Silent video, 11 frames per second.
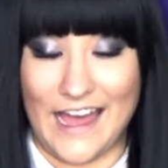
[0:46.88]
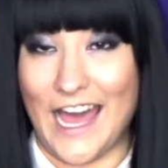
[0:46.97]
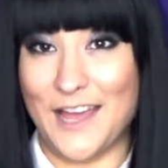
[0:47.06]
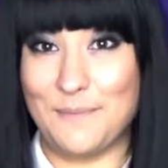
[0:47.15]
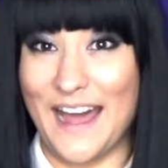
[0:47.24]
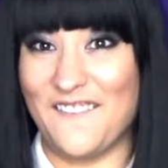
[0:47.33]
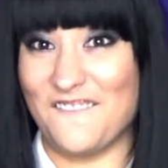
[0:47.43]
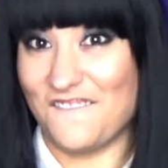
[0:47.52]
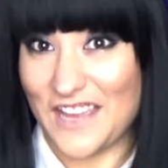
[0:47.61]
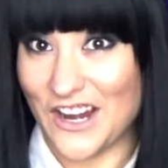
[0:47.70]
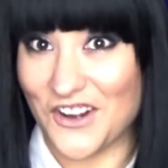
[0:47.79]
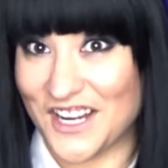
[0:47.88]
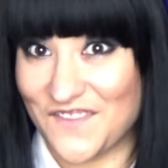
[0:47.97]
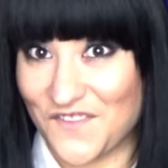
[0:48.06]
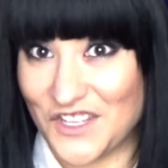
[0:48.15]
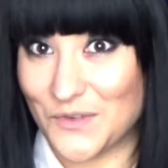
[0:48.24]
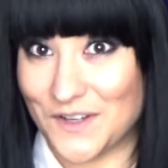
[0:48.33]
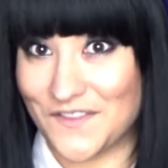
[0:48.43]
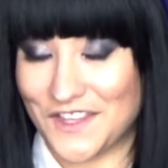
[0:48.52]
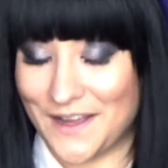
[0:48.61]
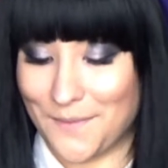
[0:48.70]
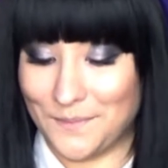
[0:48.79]
I buy very few
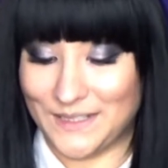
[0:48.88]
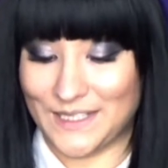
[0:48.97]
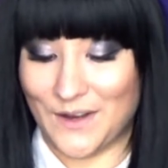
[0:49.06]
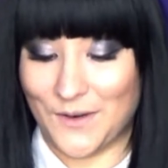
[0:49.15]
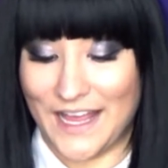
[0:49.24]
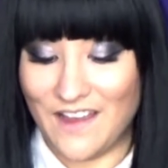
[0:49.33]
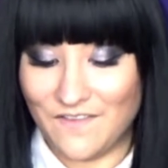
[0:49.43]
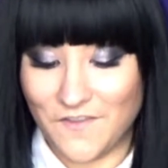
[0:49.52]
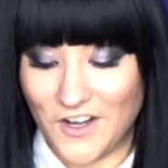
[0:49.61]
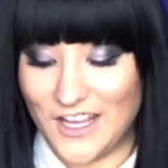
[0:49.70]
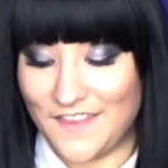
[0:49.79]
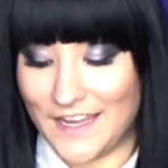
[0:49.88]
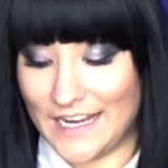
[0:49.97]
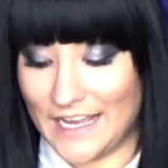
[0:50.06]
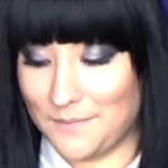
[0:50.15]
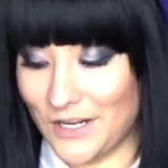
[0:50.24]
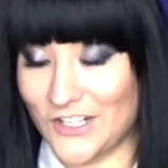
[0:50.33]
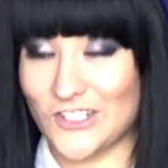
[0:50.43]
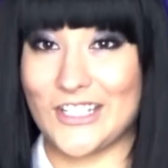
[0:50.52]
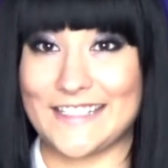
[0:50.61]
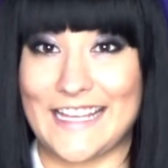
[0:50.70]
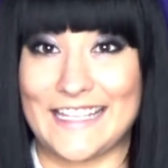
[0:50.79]
of them. So everything I
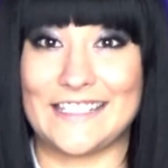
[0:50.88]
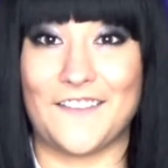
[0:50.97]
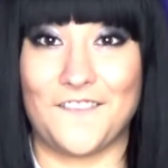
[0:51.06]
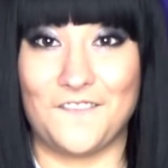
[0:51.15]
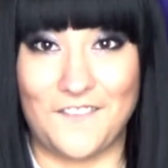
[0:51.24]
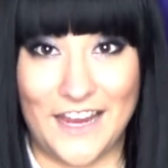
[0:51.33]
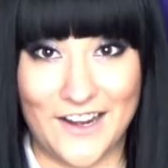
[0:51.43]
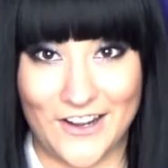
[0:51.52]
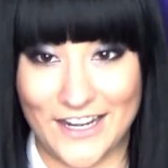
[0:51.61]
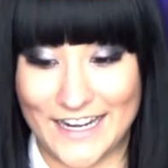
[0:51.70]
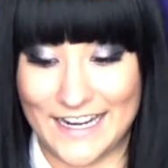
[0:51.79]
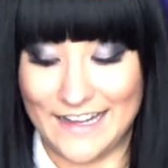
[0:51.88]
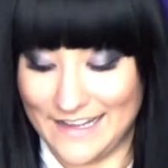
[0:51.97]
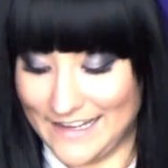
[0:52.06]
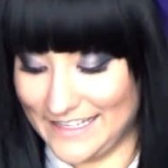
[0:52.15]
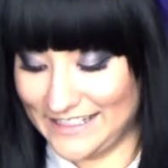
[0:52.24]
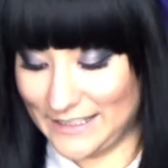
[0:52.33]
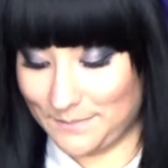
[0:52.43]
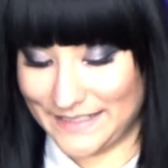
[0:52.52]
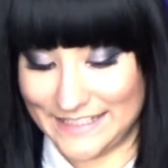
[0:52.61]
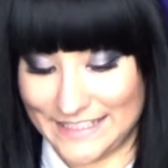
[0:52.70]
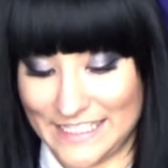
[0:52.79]
purchase has a very
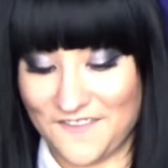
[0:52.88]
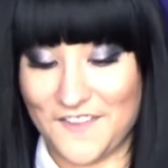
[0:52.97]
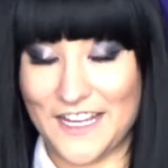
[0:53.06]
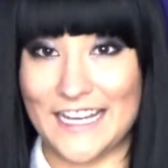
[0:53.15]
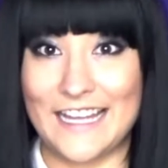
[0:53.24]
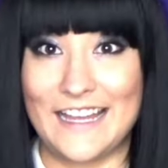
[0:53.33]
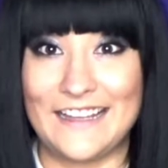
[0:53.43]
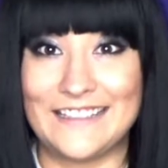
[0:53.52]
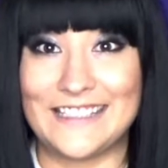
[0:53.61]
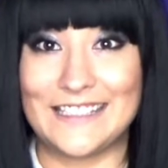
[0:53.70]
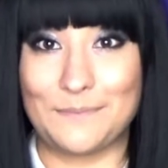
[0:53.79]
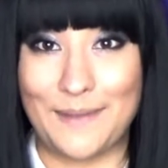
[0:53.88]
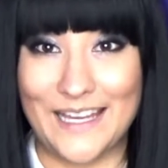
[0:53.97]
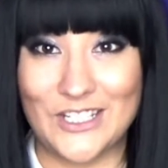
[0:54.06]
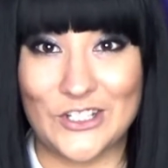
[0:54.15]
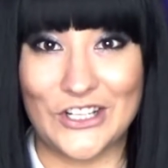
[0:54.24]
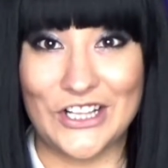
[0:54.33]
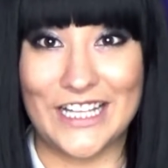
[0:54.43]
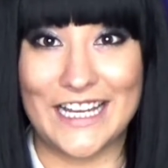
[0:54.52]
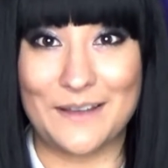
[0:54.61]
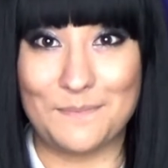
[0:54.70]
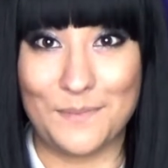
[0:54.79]
specific,
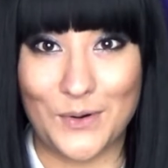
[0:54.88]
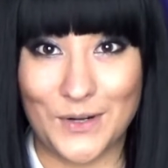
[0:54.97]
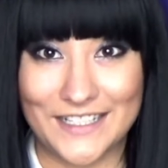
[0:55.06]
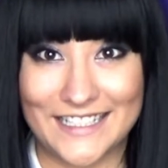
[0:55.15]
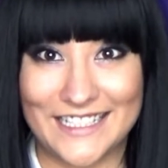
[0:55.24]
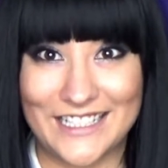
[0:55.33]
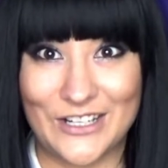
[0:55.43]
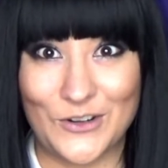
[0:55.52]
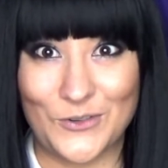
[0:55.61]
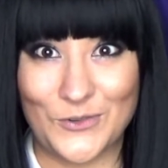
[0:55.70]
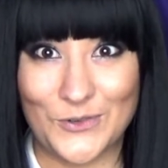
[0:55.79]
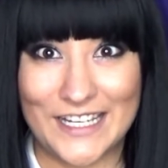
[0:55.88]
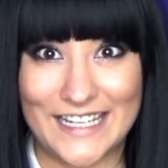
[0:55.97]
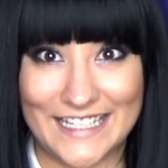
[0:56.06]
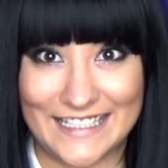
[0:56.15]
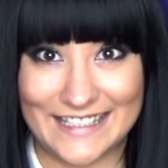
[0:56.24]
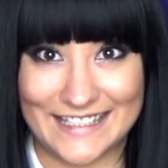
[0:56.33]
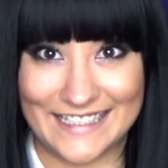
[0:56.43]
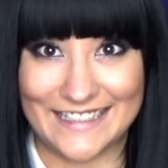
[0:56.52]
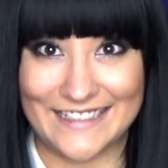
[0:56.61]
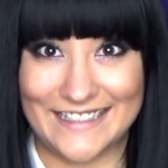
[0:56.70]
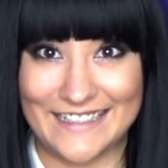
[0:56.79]
special, important
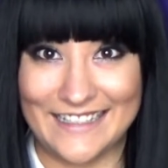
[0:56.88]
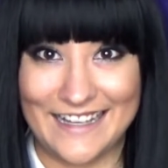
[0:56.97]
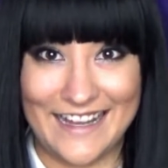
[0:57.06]
reason.